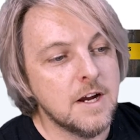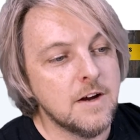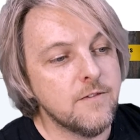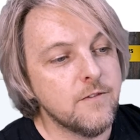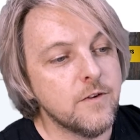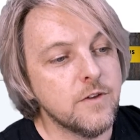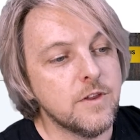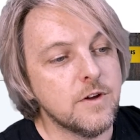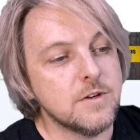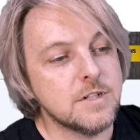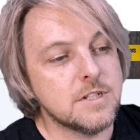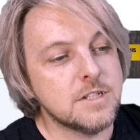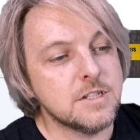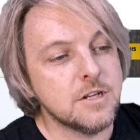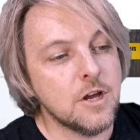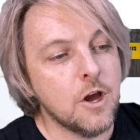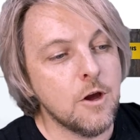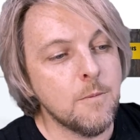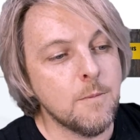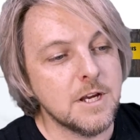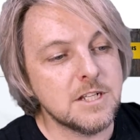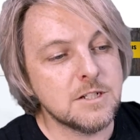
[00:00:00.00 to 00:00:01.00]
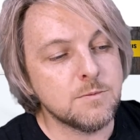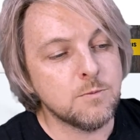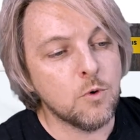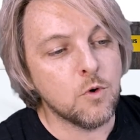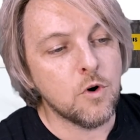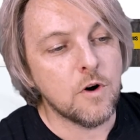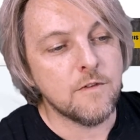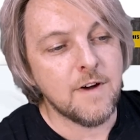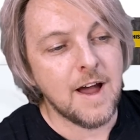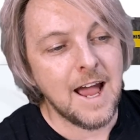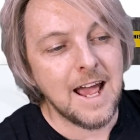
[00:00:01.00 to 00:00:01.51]
For there is so much
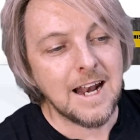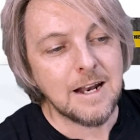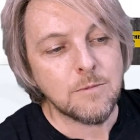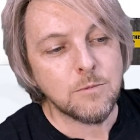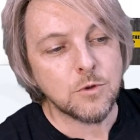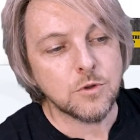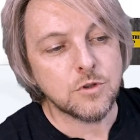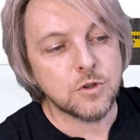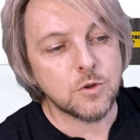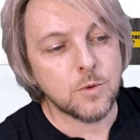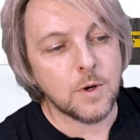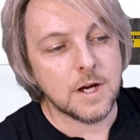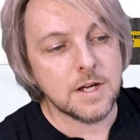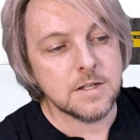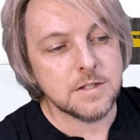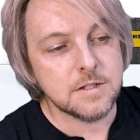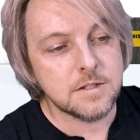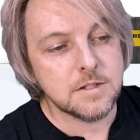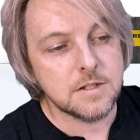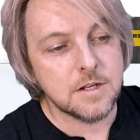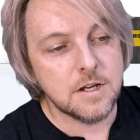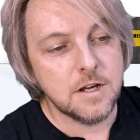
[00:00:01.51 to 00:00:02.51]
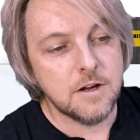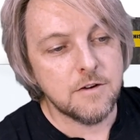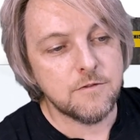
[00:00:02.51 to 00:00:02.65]
more available to us